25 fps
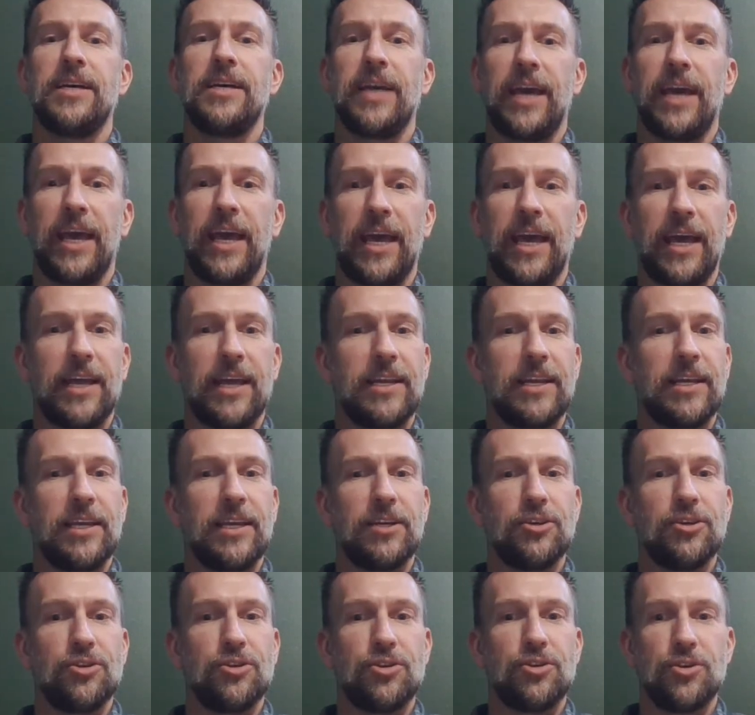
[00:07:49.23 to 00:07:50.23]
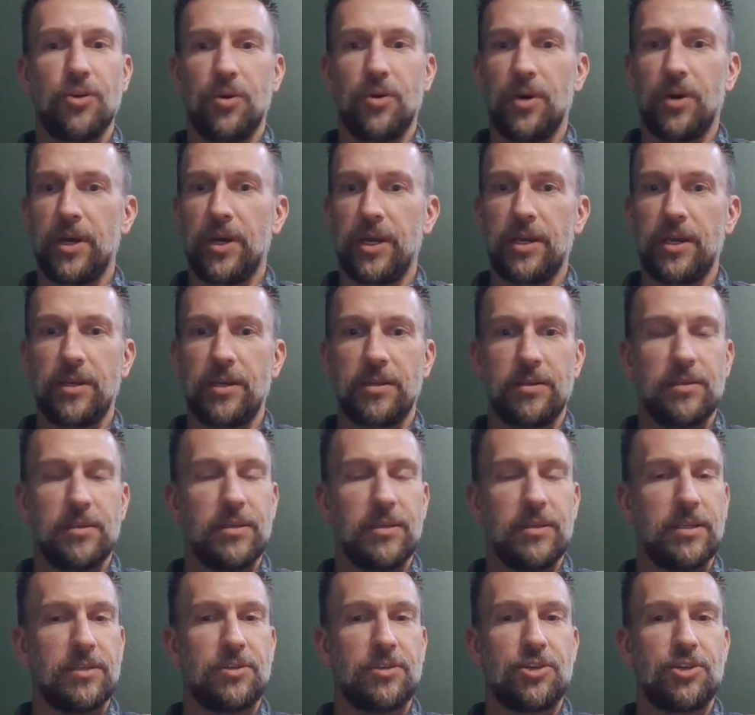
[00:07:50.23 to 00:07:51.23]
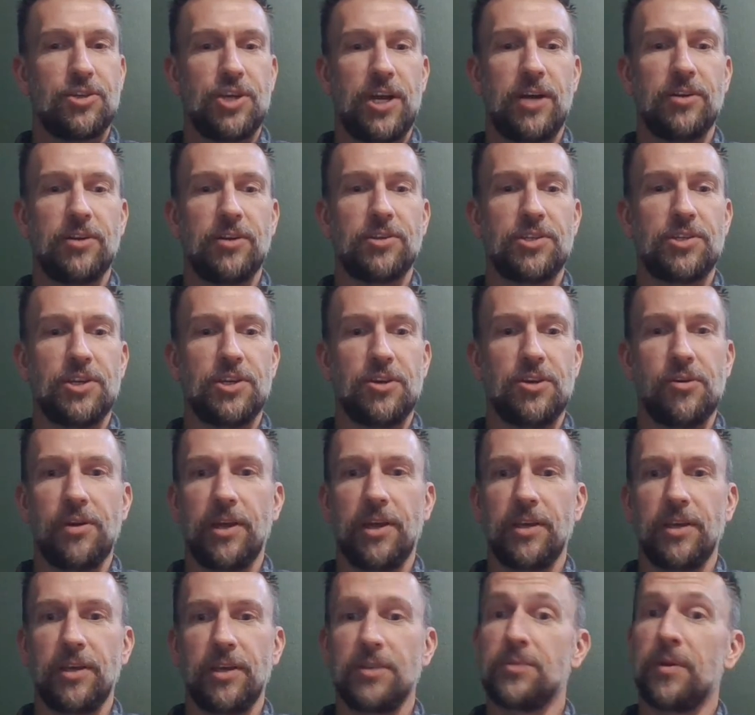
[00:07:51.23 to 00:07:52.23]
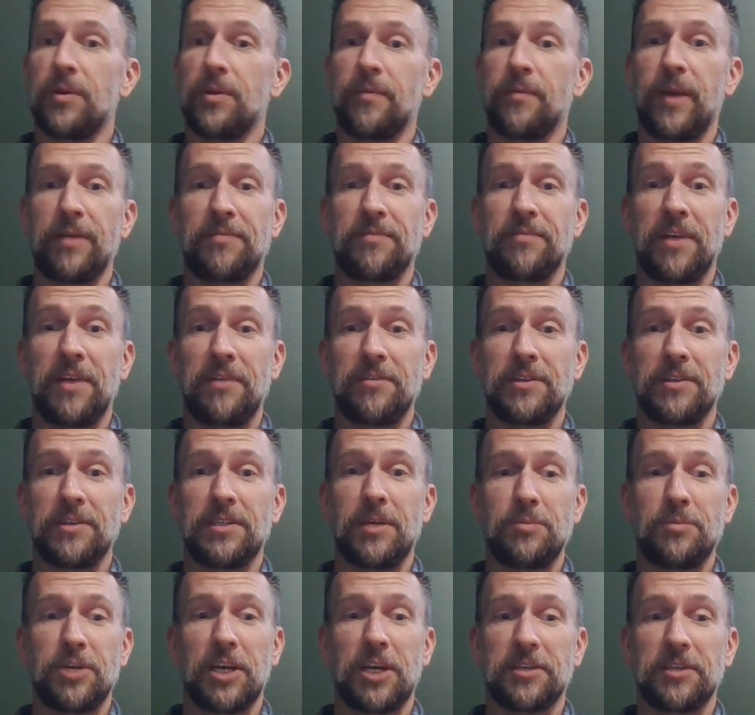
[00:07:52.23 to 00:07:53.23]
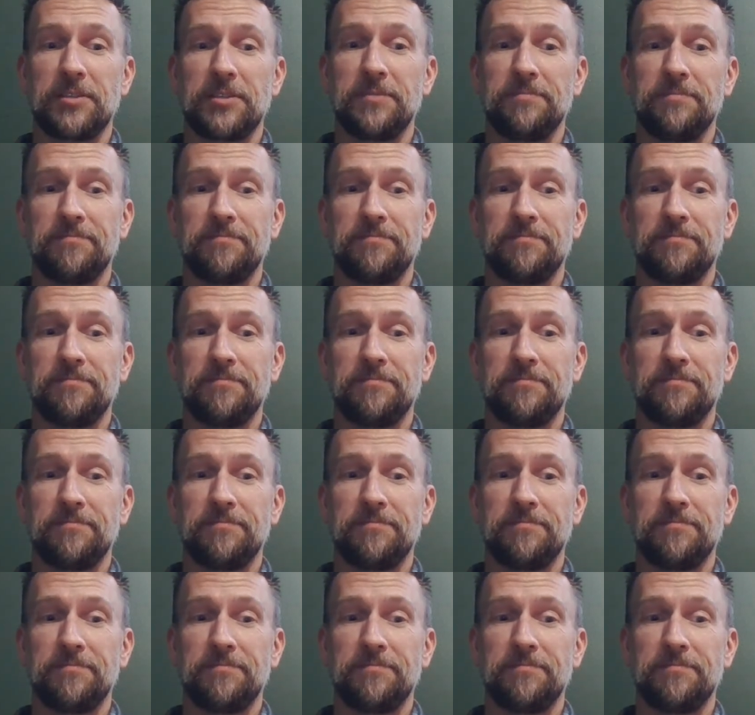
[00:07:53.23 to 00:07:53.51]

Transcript: And enjoy this geology unit. It's one of my favorite subjects.